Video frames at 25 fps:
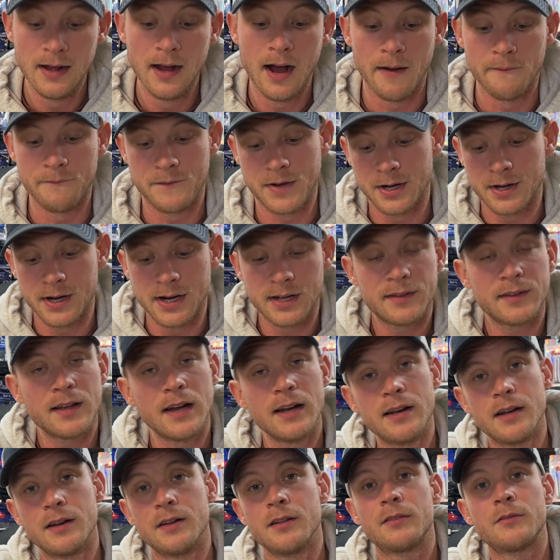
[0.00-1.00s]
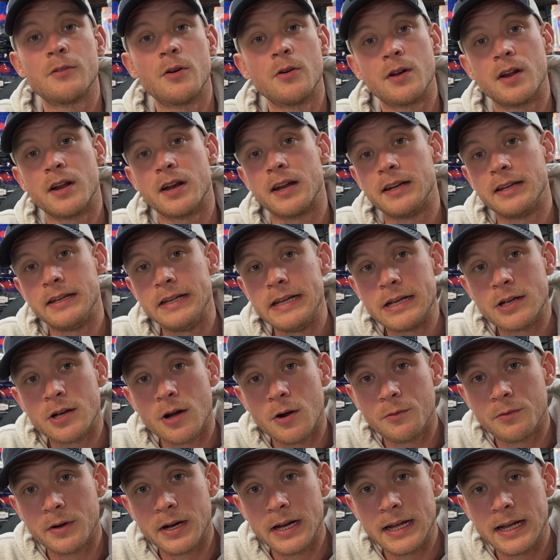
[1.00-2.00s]
I'm very excited to throw it on a
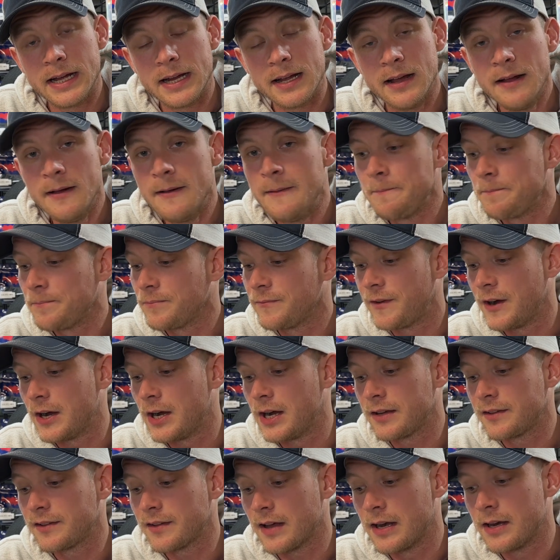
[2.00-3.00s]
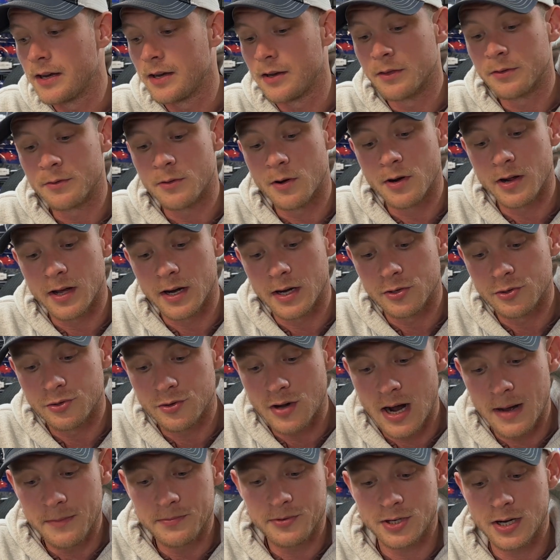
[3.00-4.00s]
Nico rig, very excited to throw it on a
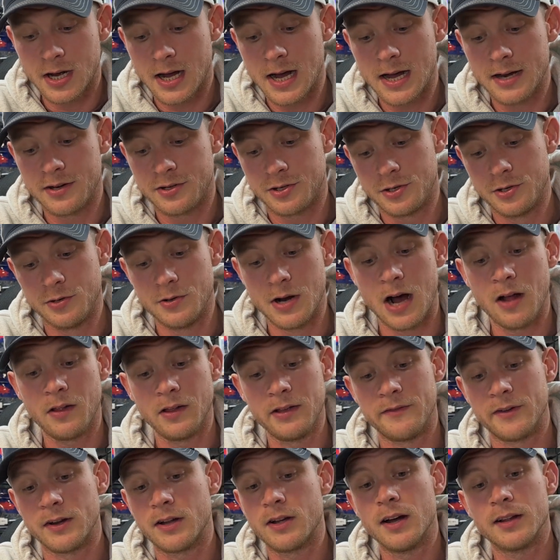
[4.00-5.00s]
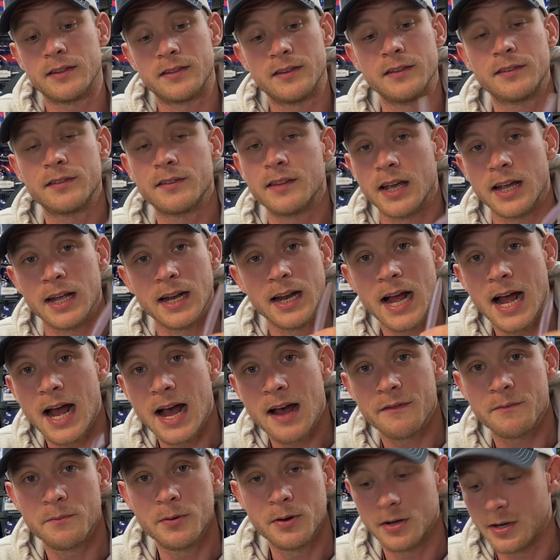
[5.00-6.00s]
drop shot. Shoot, I'll even cut this thing in
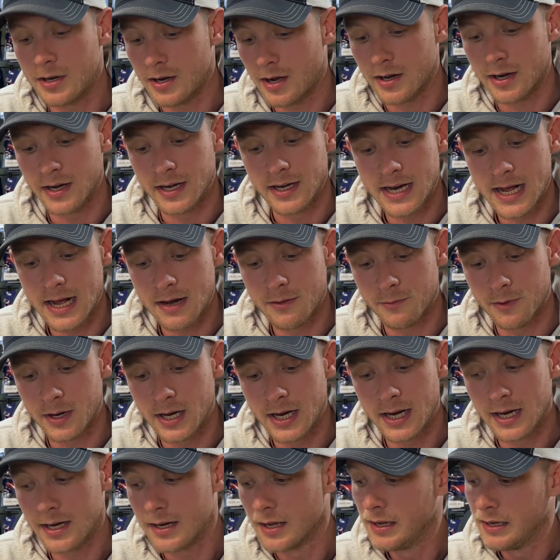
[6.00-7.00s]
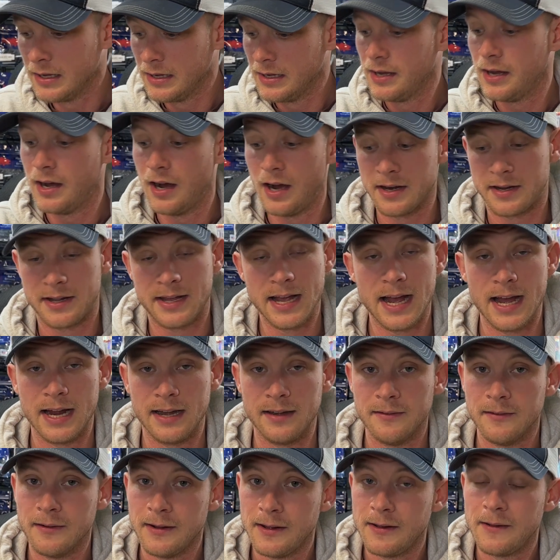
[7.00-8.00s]
half, put it on a Ned rig.
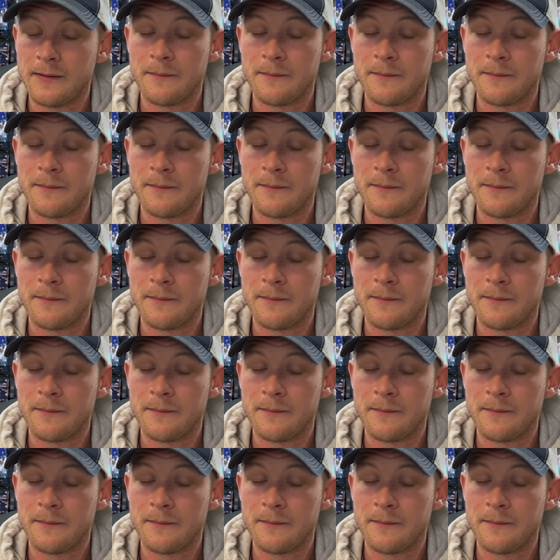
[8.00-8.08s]
Again,